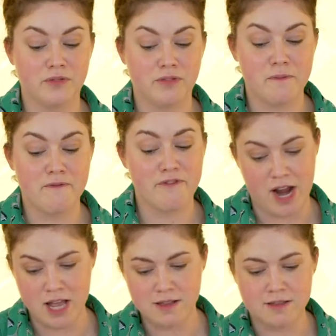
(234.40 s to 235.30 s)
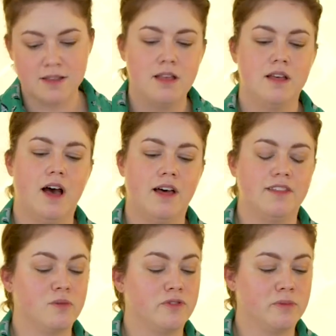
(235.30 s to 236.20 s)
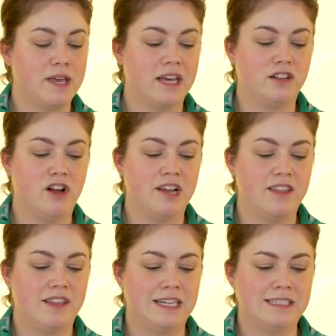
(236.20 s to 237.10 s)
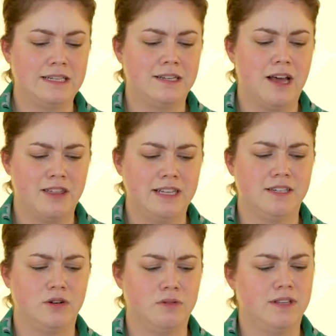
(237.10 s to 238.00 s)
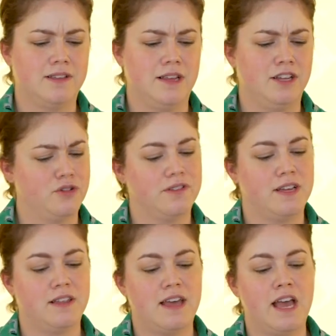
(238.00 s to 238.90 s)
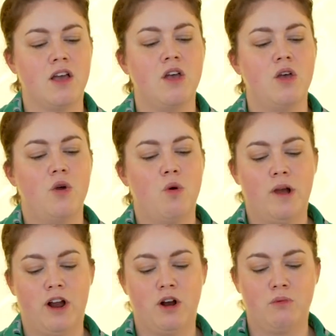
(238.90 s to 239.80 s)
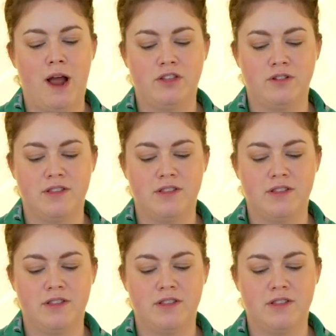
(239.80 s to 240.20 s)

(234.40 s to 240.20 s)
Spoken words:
from France. This one from Candelaria that I think did a really interesting thing where rather